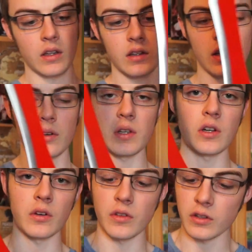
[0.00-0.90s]
down
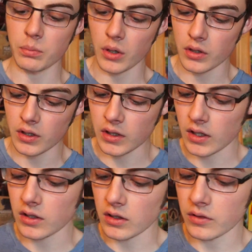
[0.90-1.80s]
here on this part, it
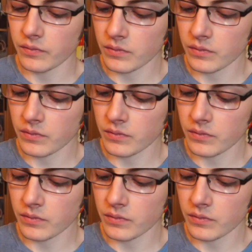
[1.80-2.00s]
kind of,